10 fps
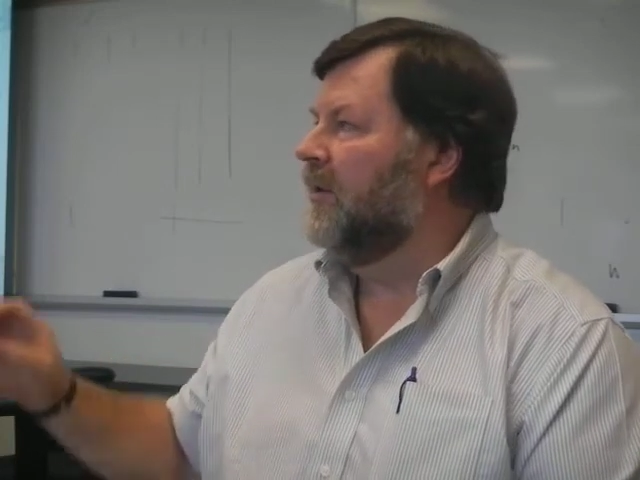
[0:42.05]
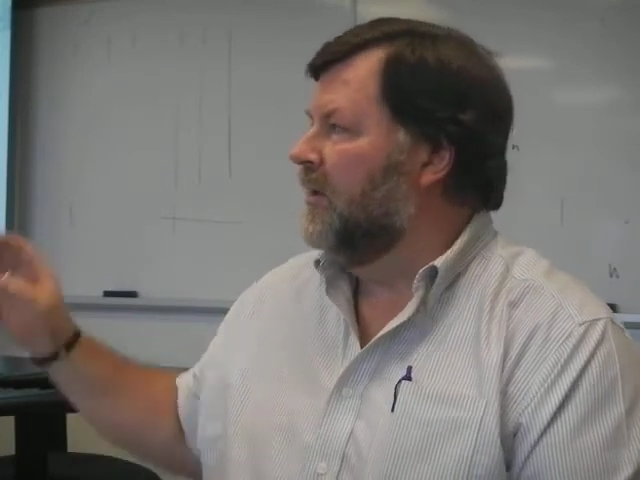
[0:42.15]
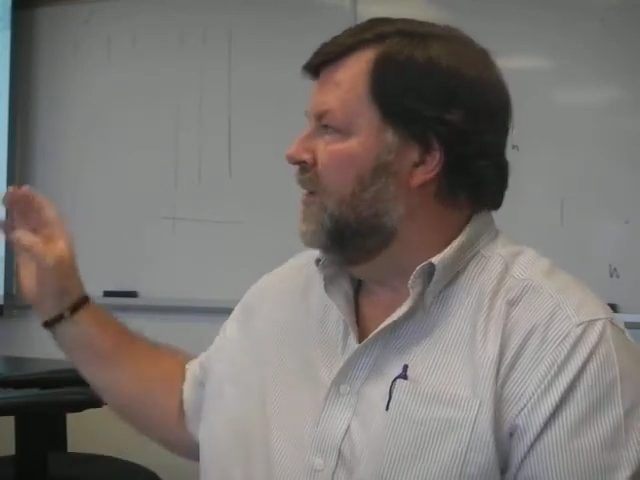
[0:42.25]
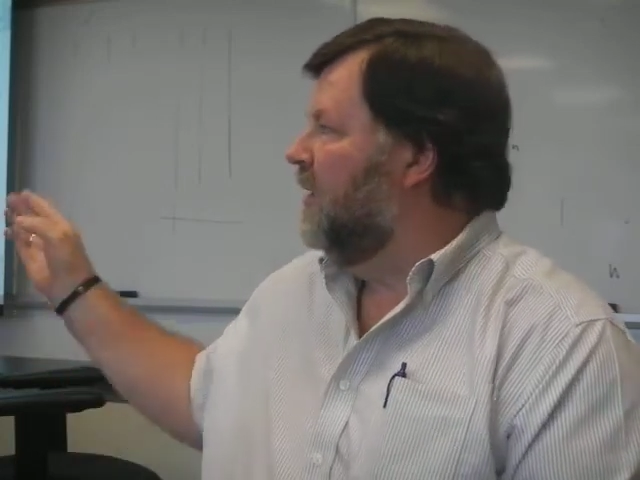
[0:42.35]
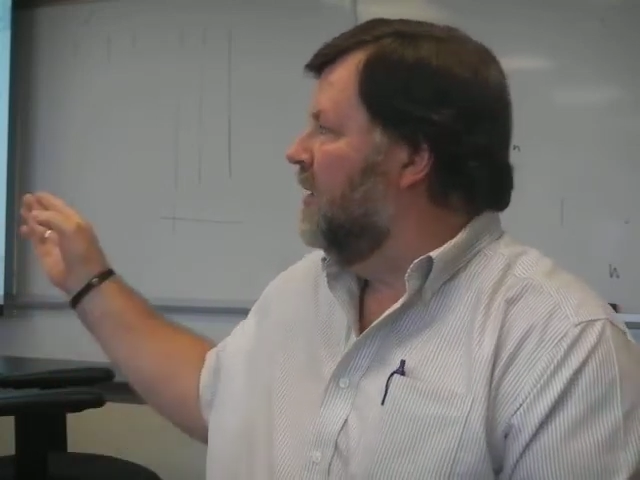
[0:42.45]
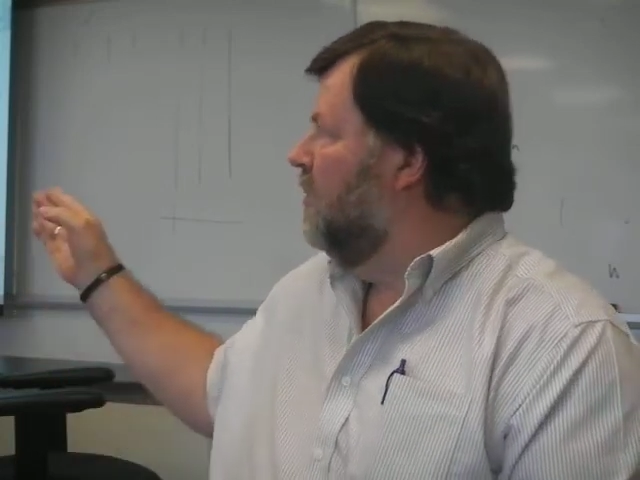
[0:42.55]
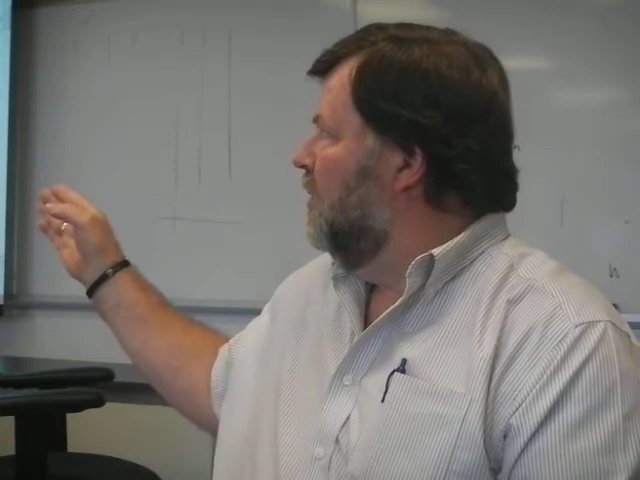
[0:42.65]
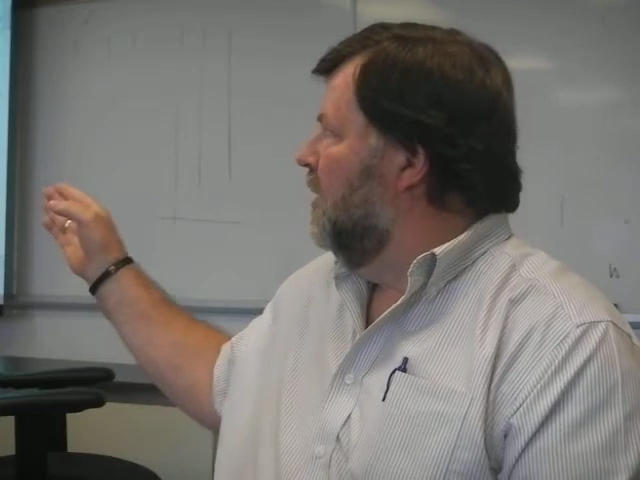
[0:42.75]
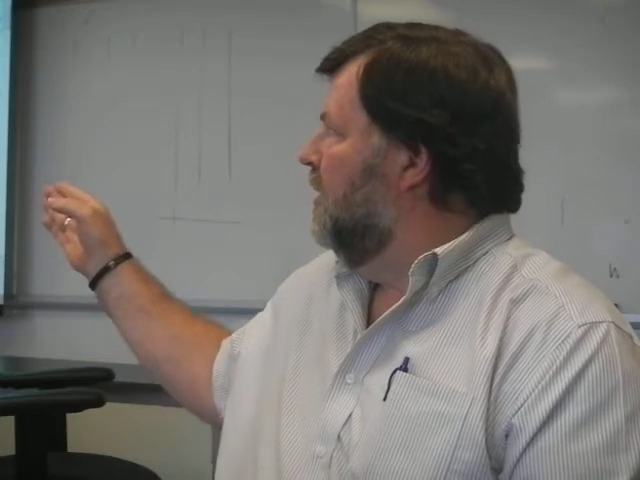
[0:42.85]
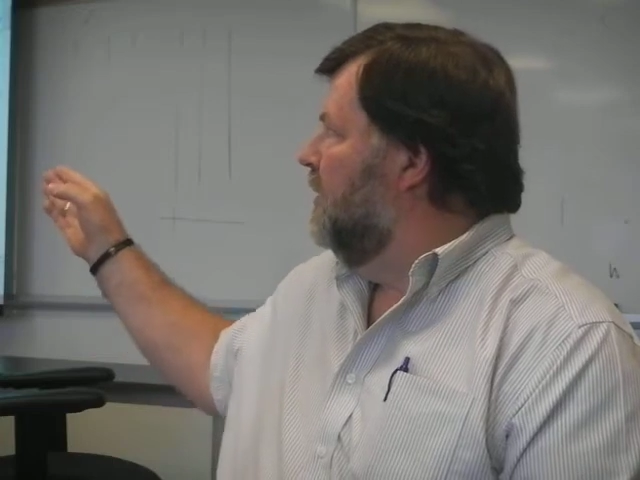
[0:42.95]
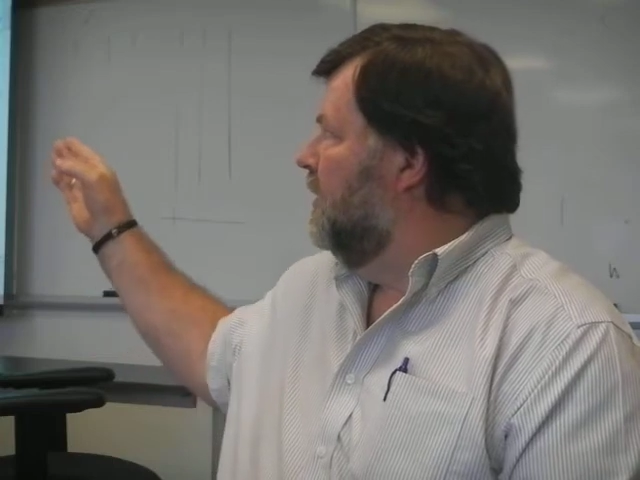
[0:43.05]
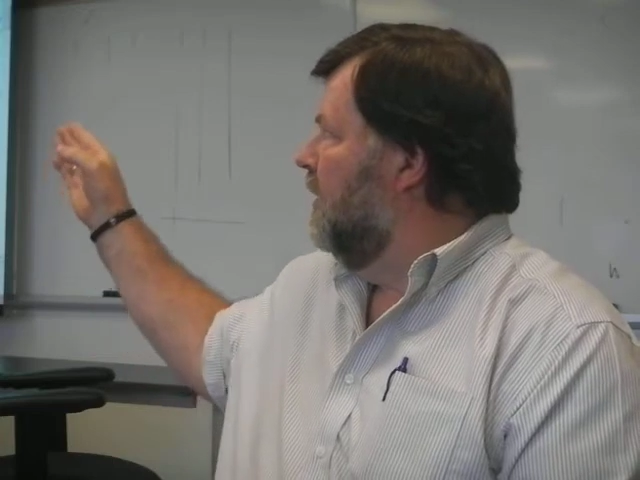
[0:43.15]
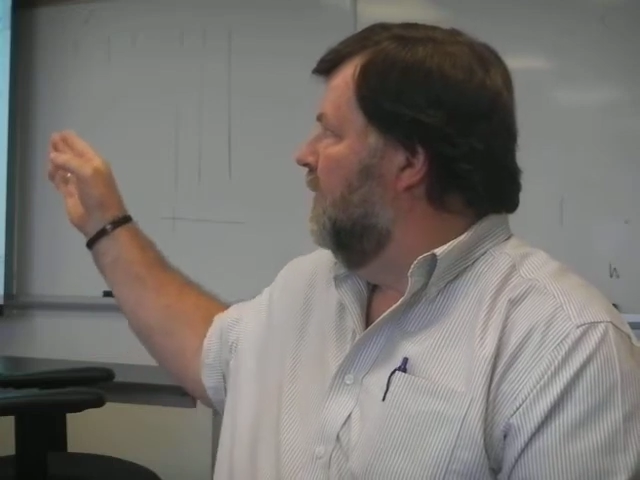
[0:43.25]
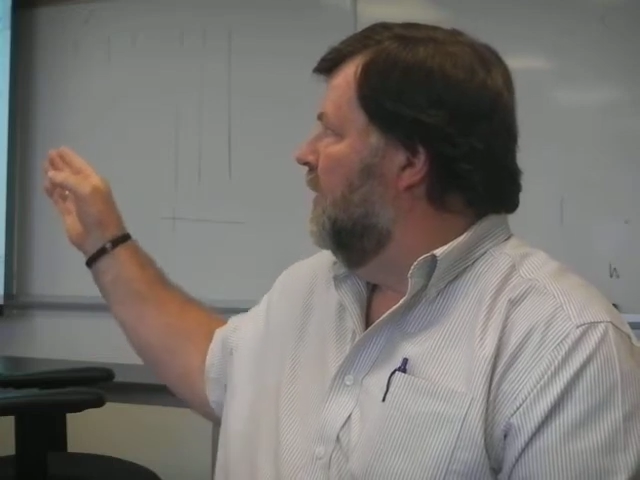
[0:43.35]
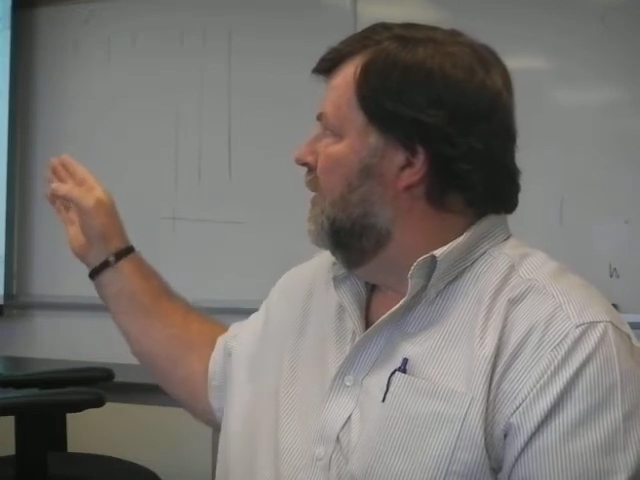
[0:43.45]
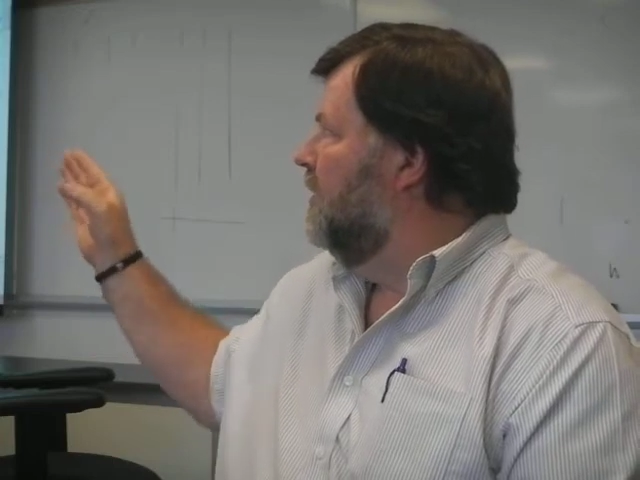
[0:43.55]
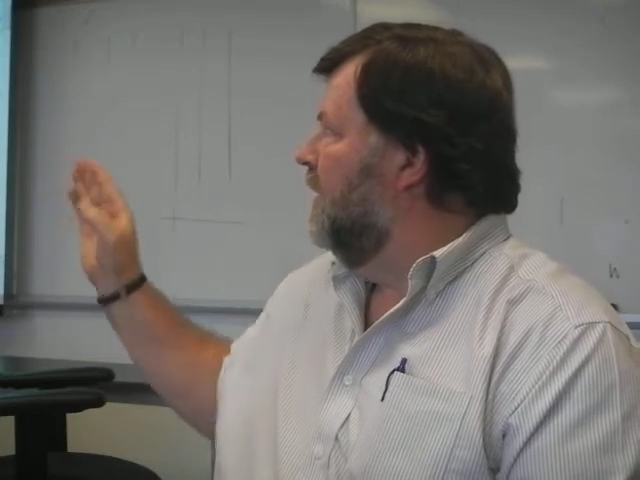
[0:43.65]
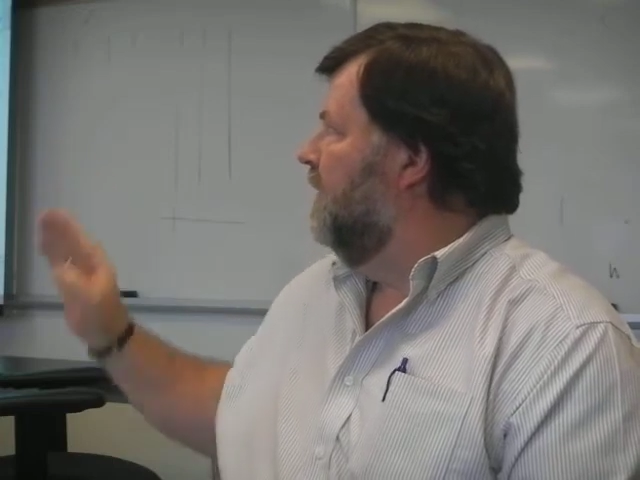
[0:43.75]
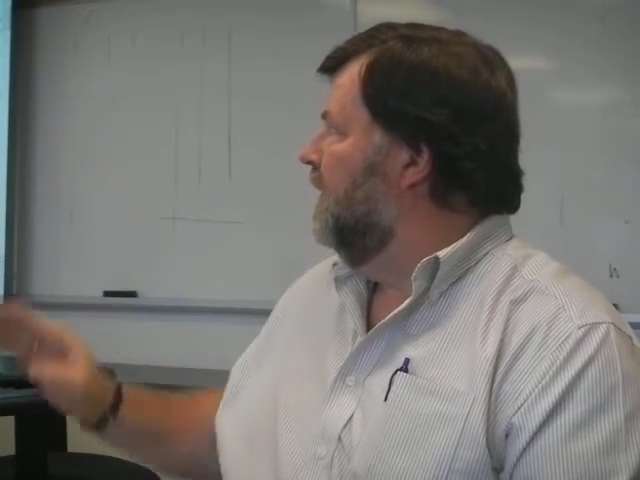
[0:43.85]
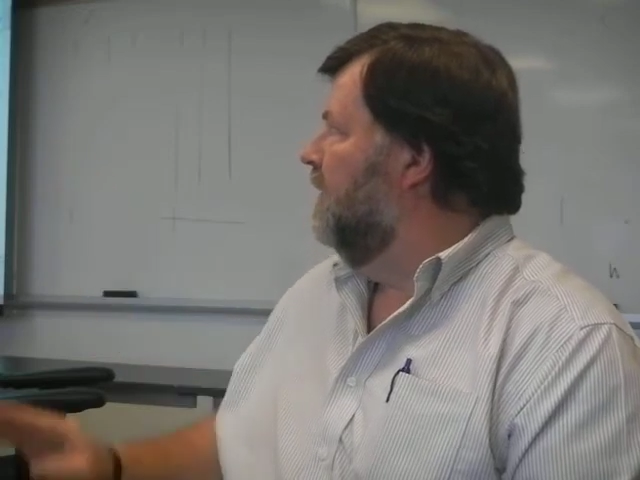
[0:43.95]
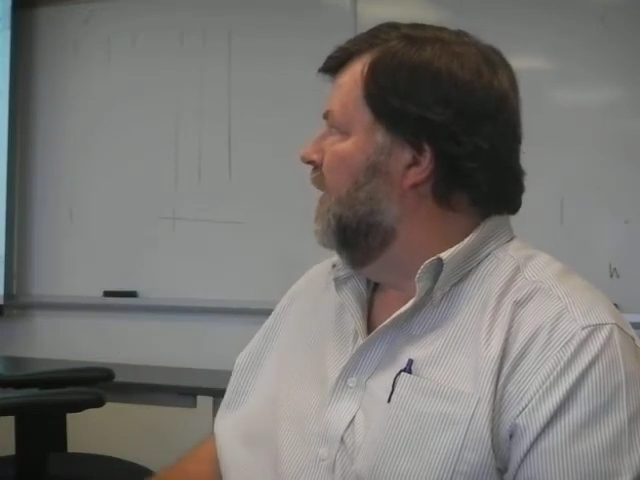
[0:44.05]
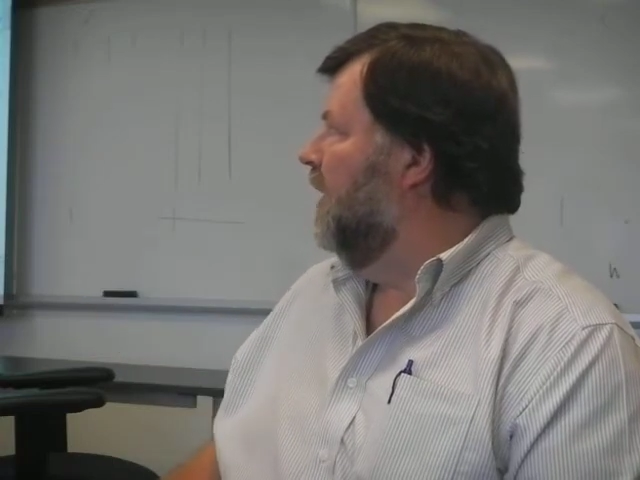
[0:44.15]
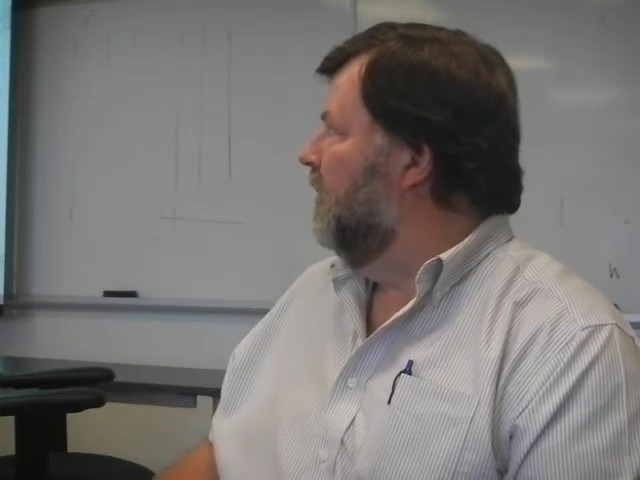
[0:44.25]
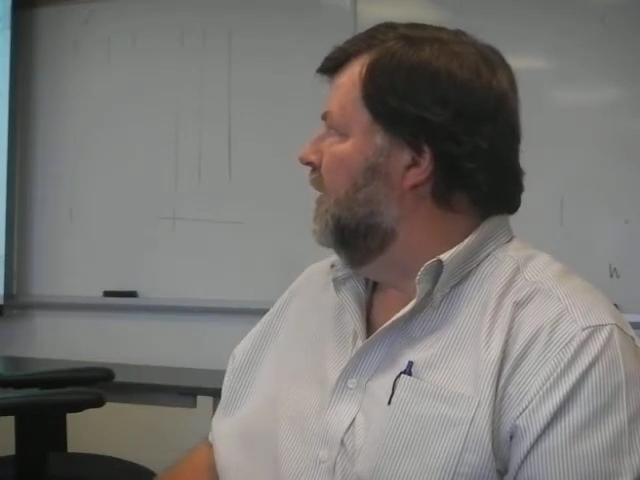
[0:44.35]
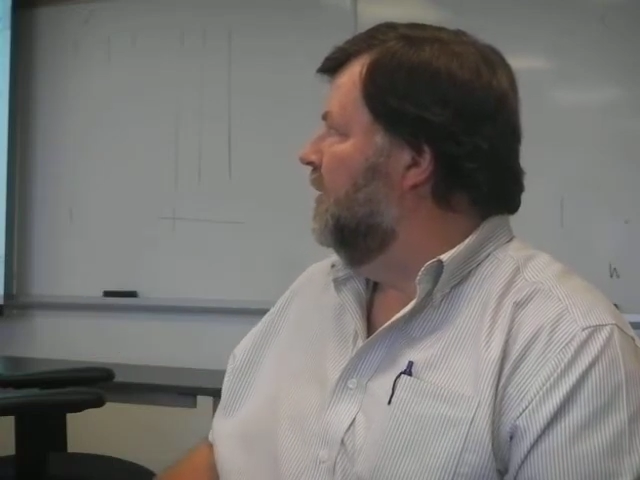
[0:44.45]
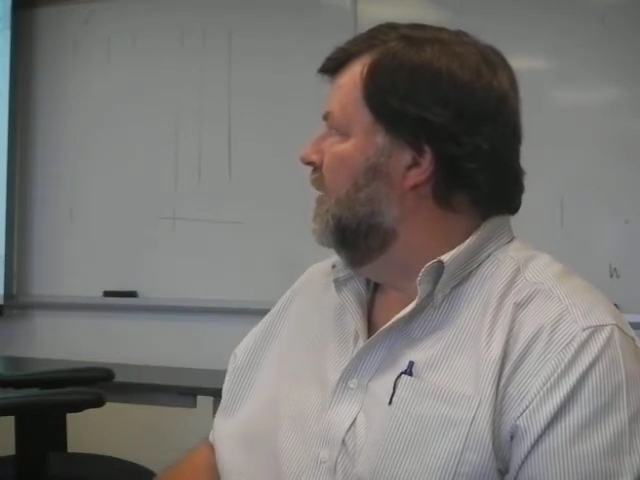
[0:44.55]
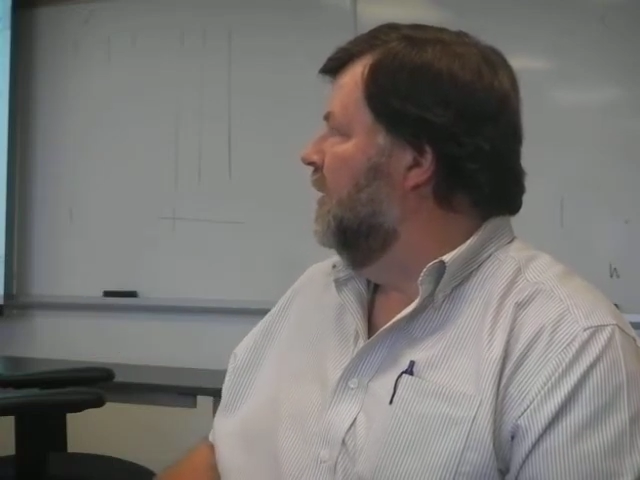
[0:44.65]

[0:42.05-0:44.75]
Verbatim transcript: the six words of those different environments.